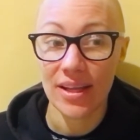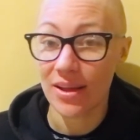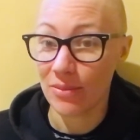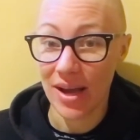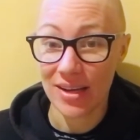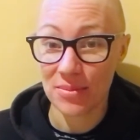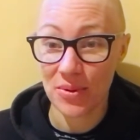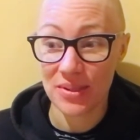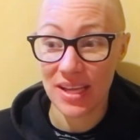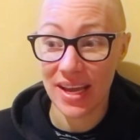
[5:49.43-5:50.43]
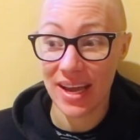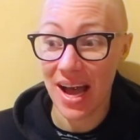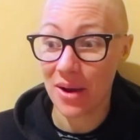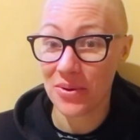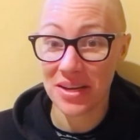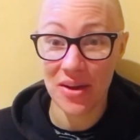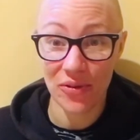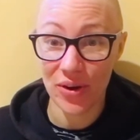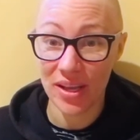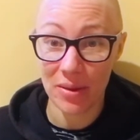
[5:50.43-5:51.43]
my husband was like, I would
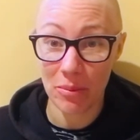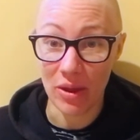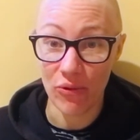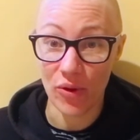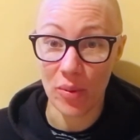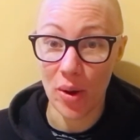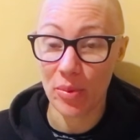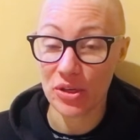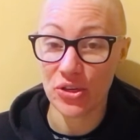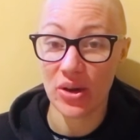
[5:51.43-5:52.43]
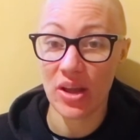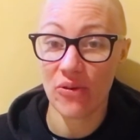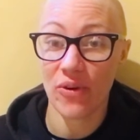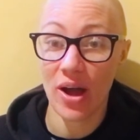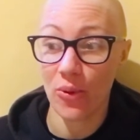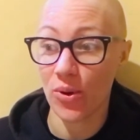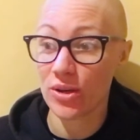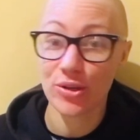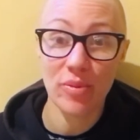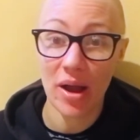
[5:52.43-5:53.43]
never get meat from a butcher. If I were
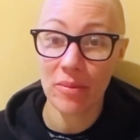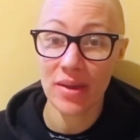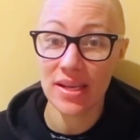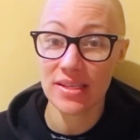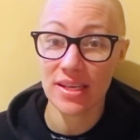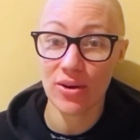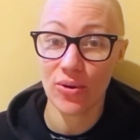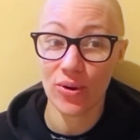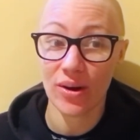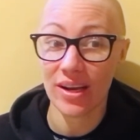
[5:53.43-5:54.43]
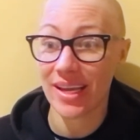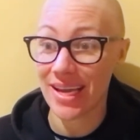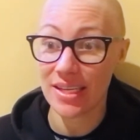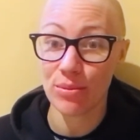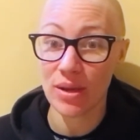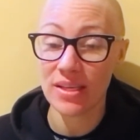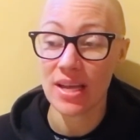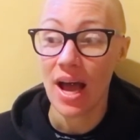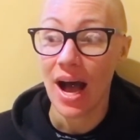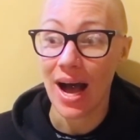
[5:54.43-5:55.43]
to buy meat or get meat,
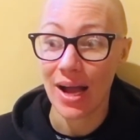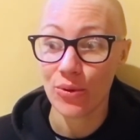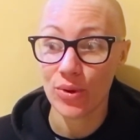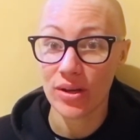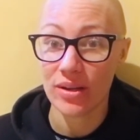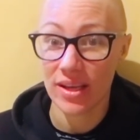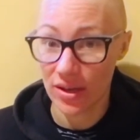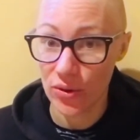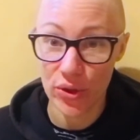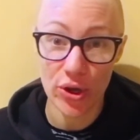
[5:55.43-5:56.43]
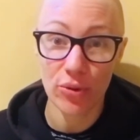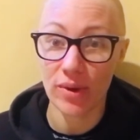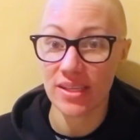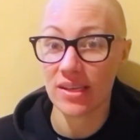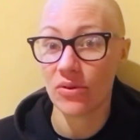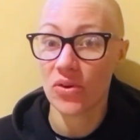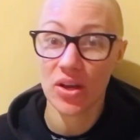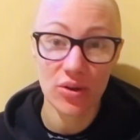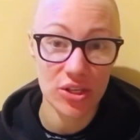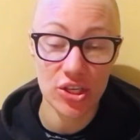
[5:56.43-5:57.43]
I would kill the goat myself,
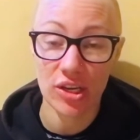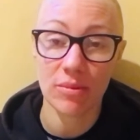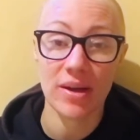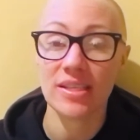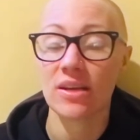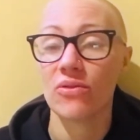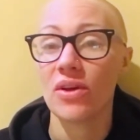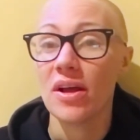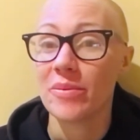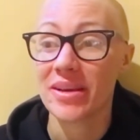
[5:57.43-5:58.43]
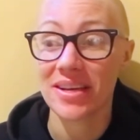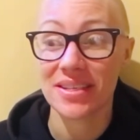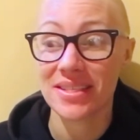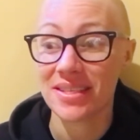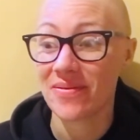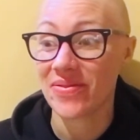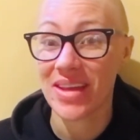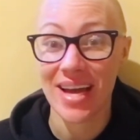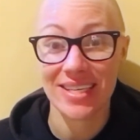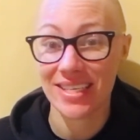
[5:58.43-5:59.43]
kill the chicken myself, because
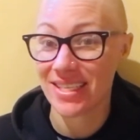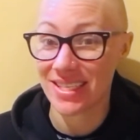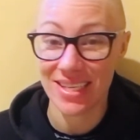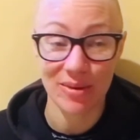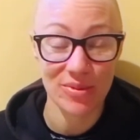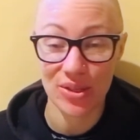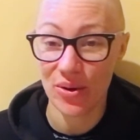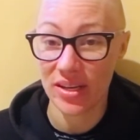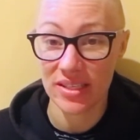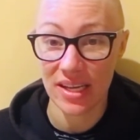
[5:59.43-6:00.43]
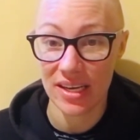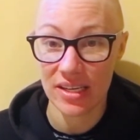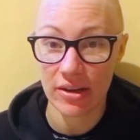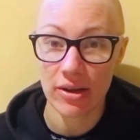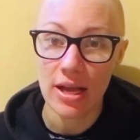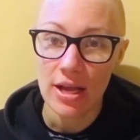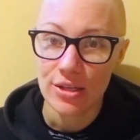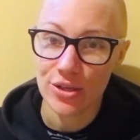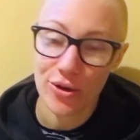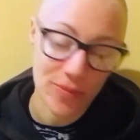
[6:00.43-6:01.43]
that just seems so unsanitary.
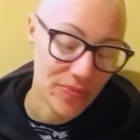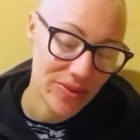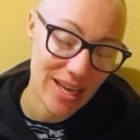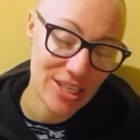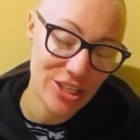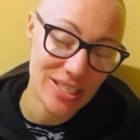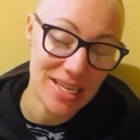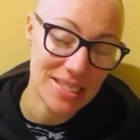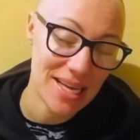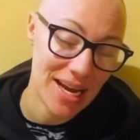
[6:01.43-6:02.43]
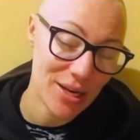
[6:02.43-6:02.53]
So that's just a side